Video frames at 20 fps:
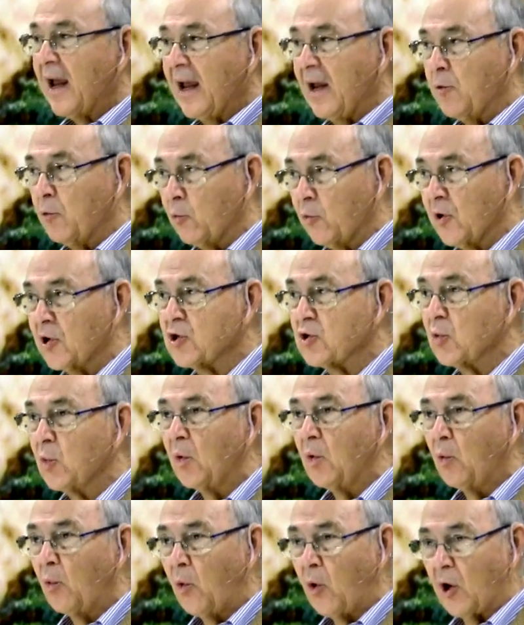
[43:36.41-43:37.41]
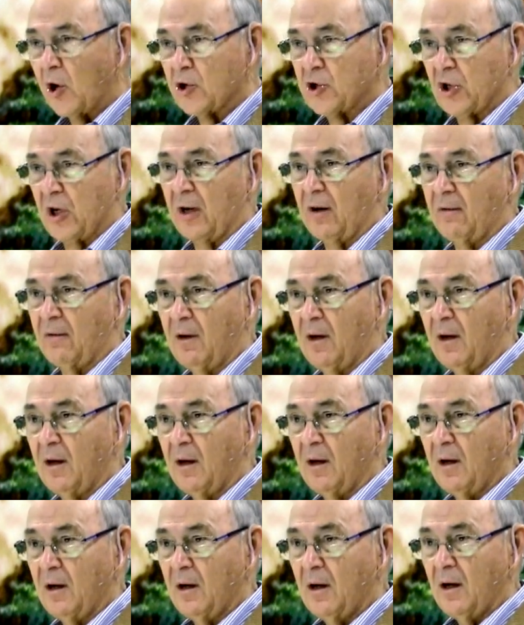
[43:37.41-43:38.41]
a ritual washing
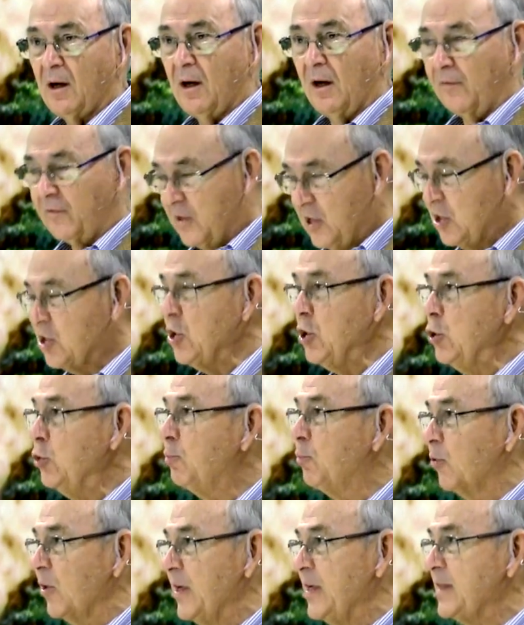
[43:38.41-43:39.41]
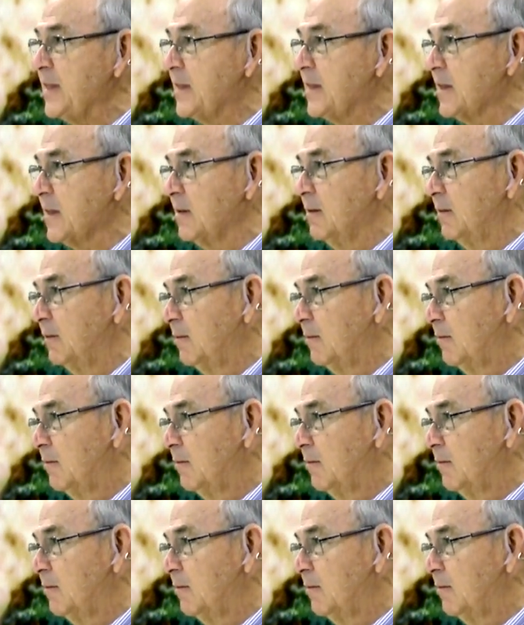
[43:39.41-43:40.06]
of these new priests.